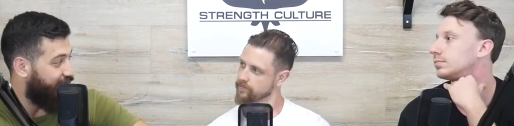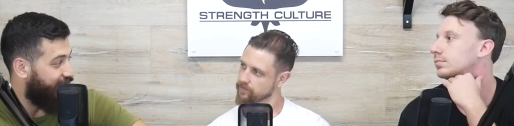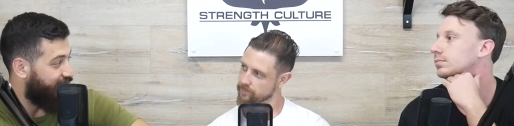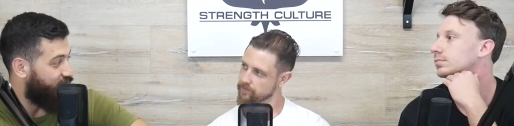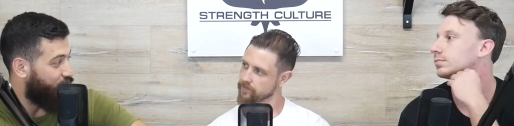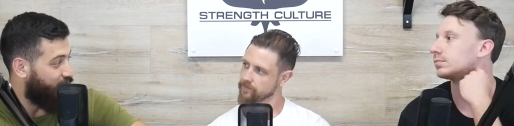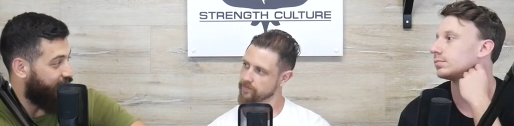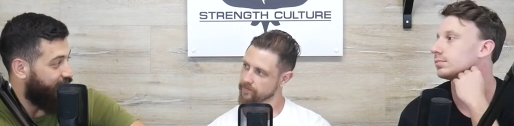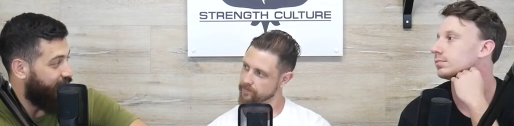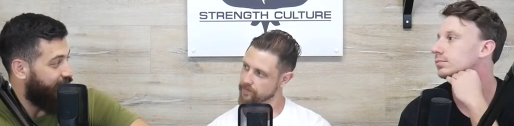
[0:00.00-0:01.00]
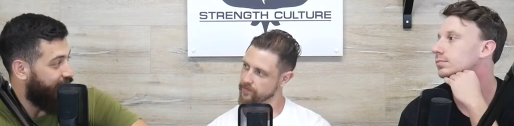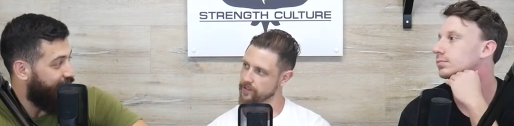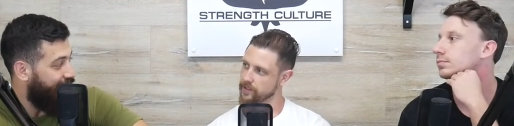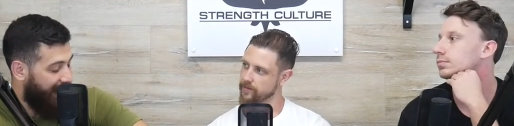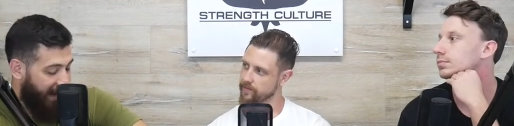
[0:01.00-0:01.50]
Speaker 1: that that story.
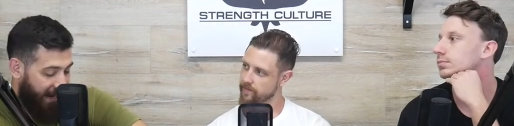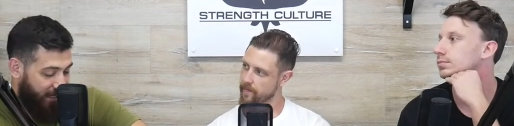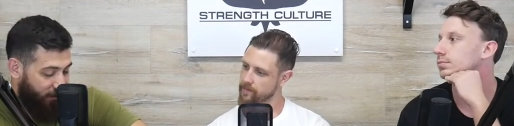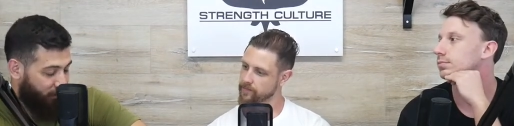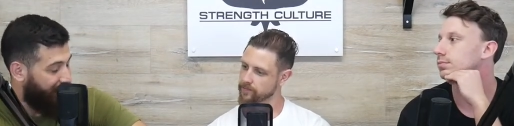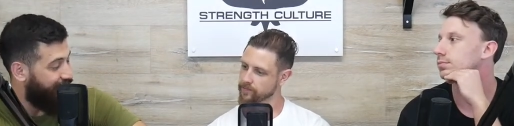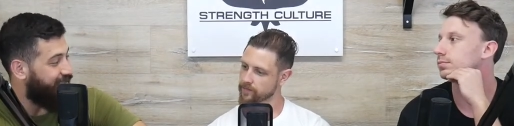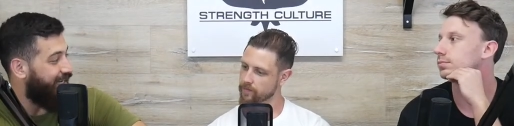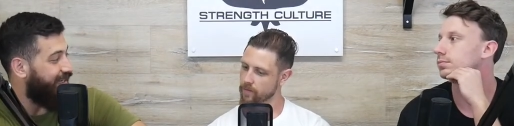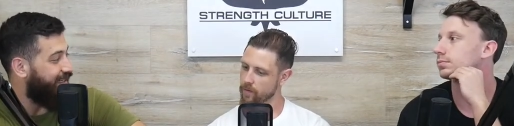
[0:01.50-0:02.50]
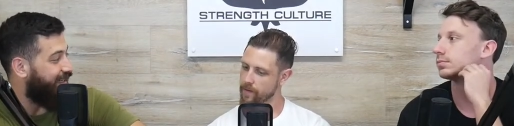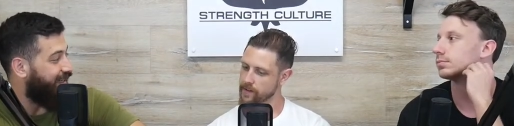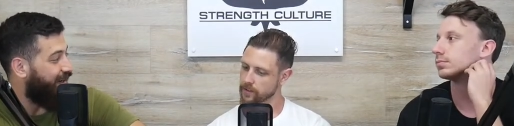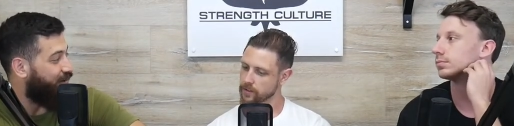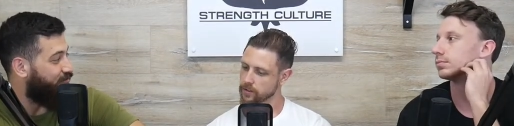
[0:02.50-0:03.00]
Yeah. Are you looking at staying in
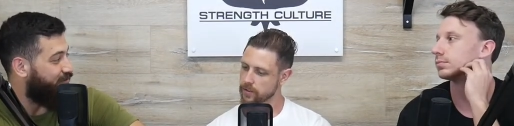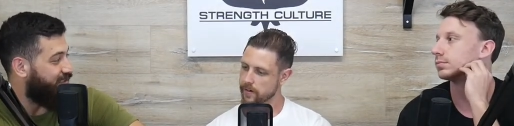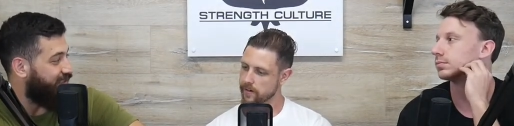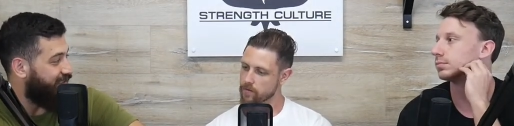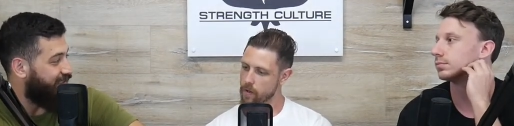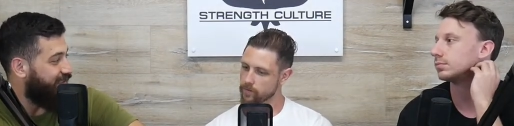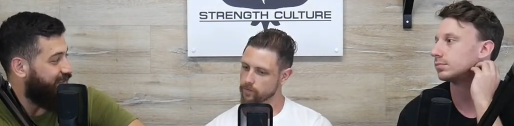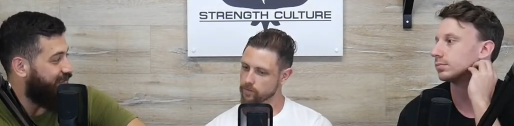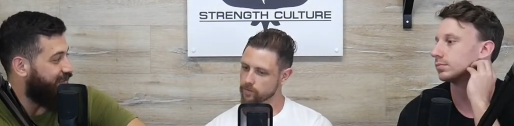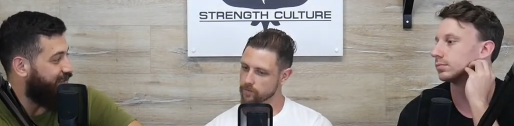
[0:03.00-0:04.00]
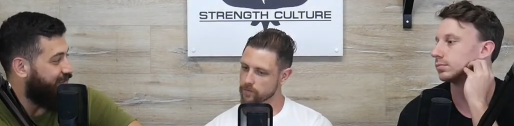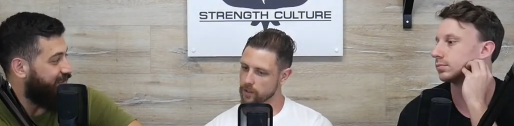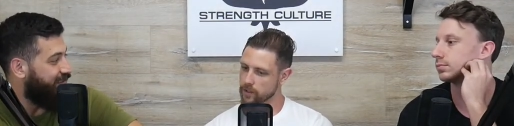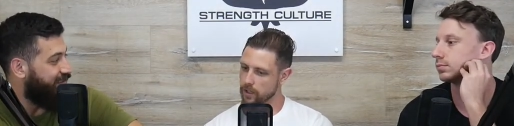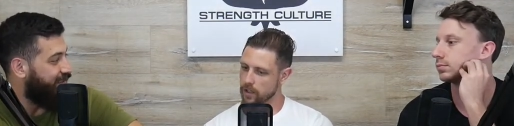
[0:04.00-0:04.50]
that current facility
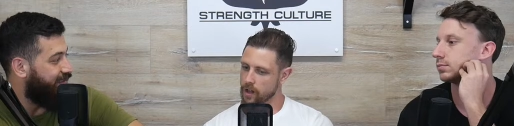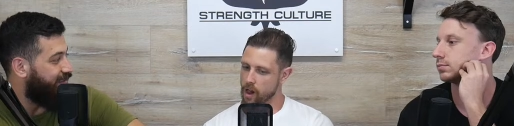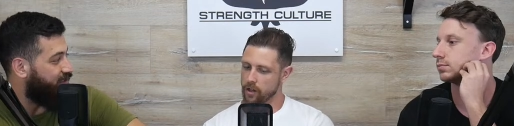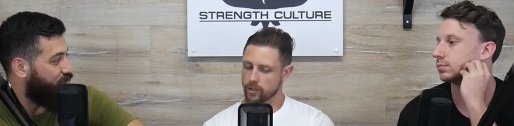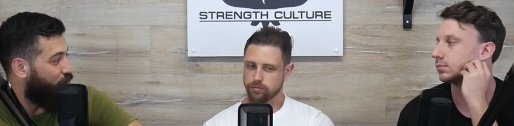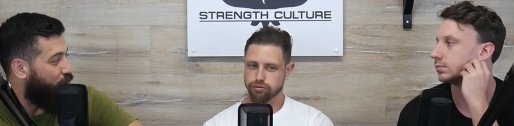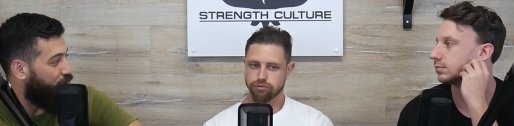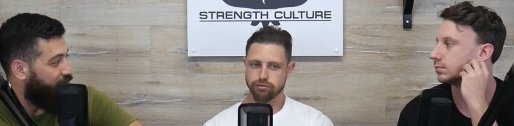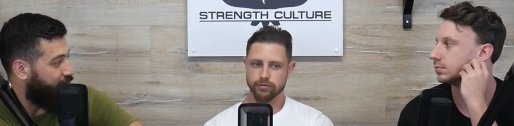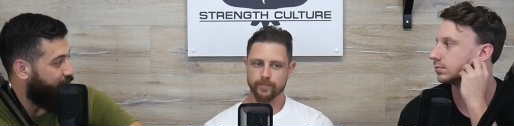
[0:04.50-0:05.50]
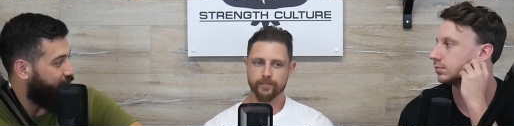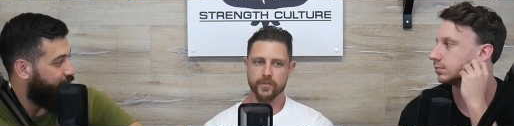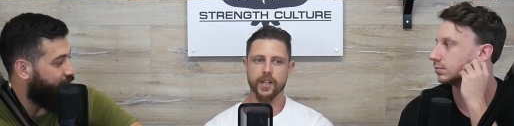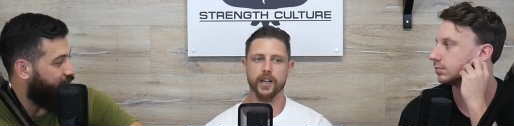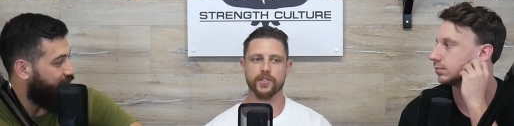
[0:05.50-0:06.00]
because you own it?
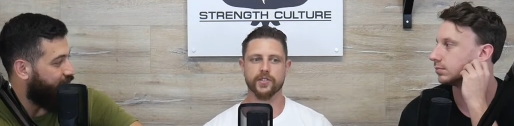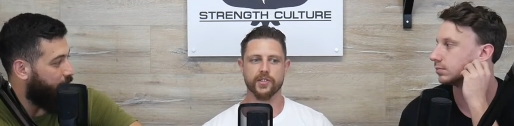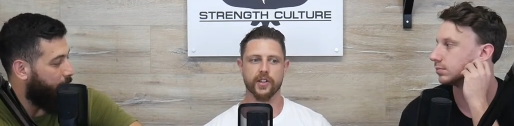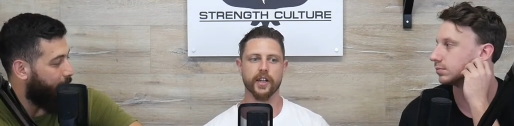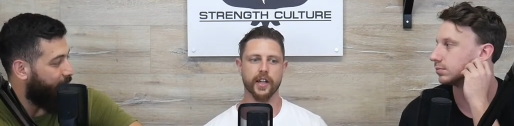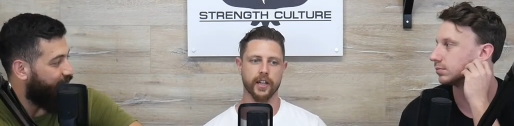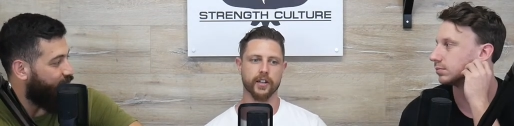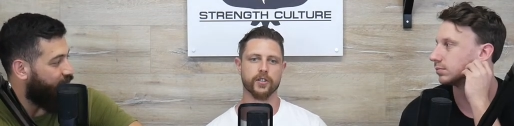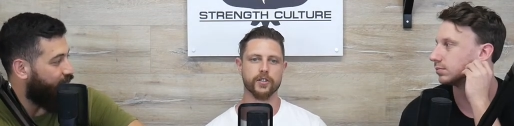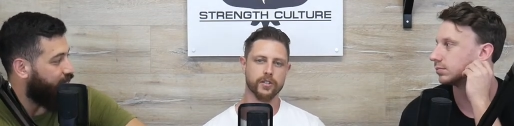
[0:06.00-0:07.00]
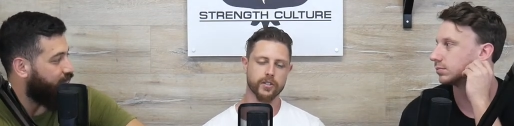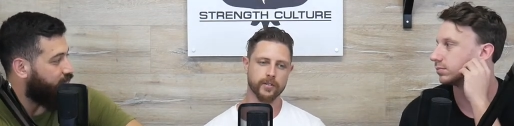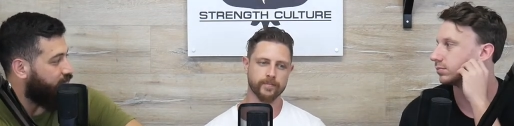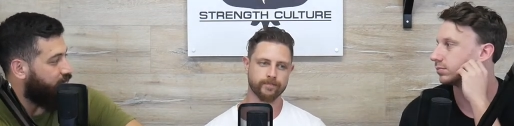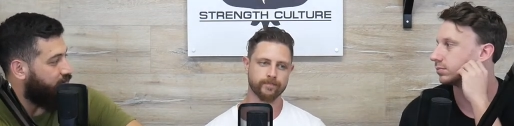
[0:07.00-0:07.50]
Speaker 2: Yes, and
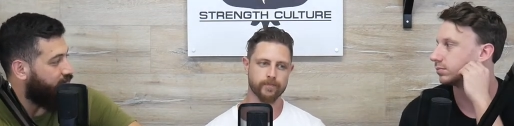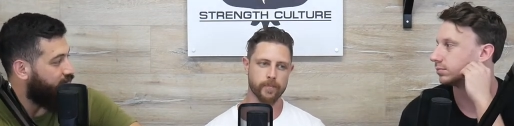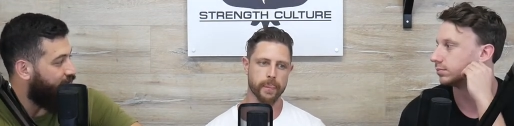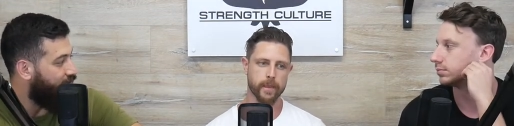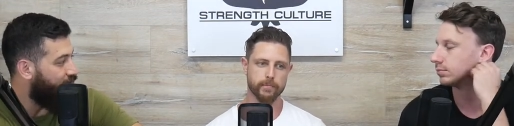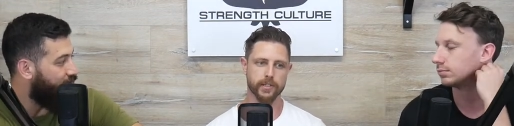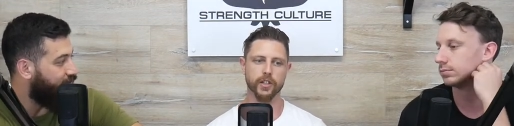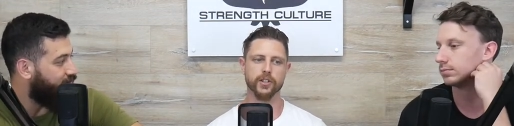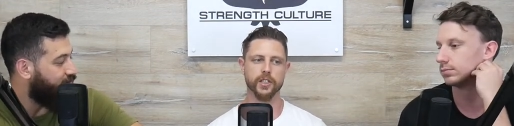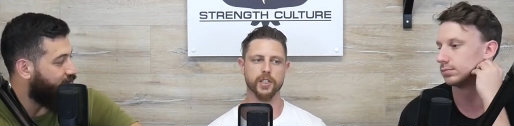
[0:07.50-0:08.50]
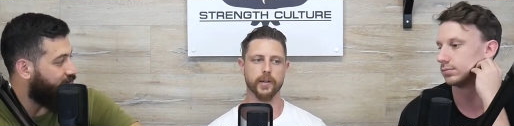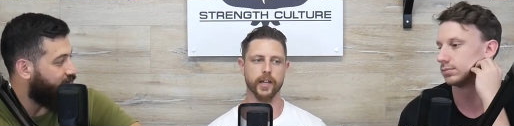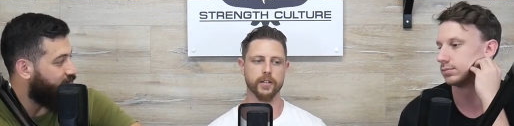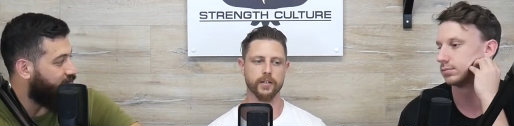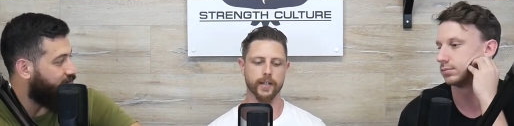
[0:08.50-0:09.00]
potentially
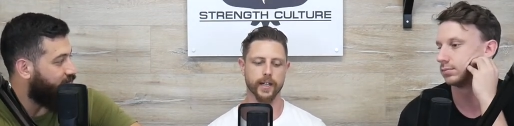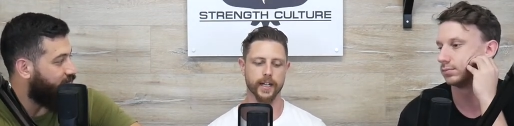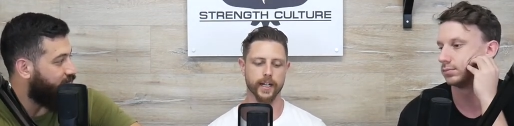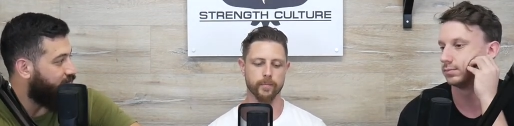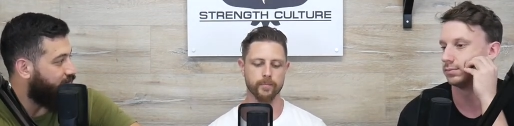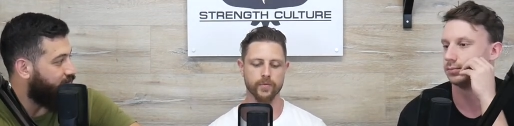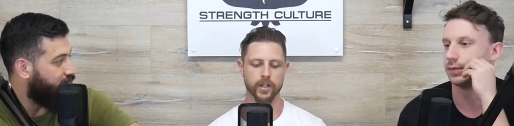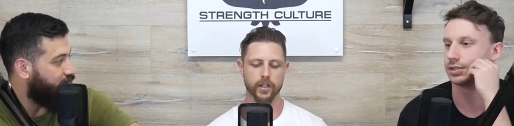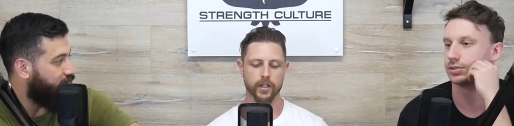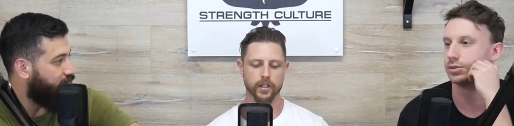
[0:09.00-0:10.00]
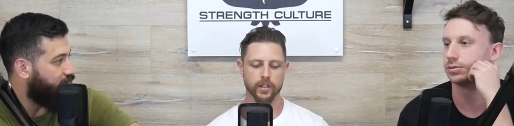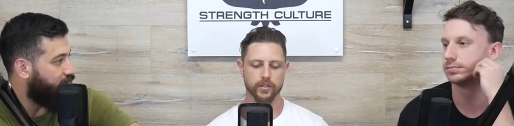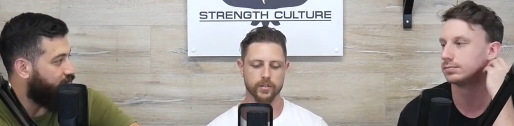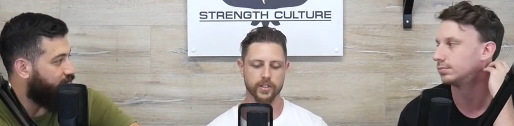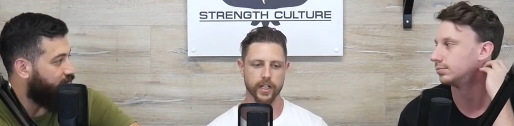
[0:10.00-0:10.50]
expanding. Um, Next door.
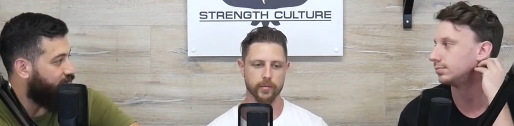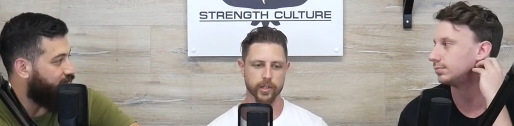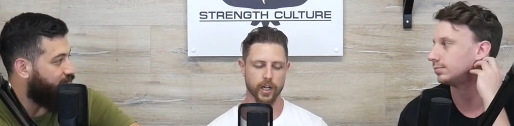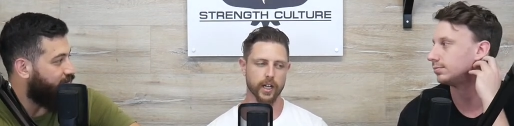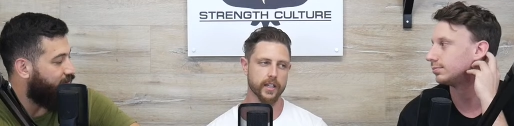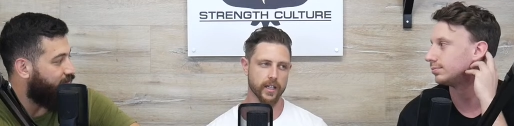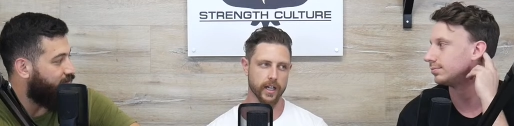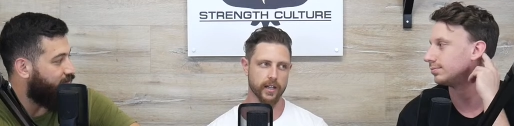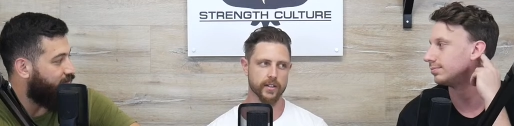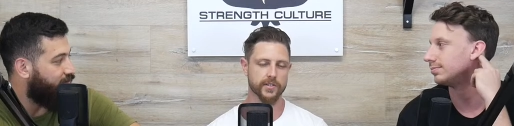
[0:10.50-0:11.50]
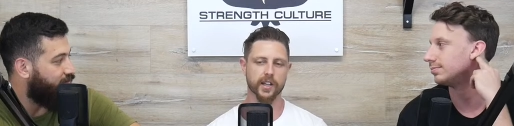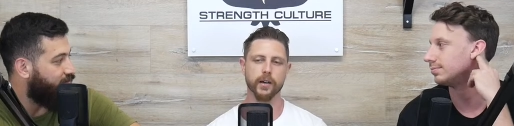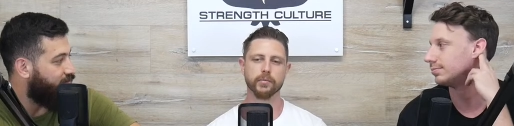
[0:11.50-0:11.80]
Sam and I, yeah, there's a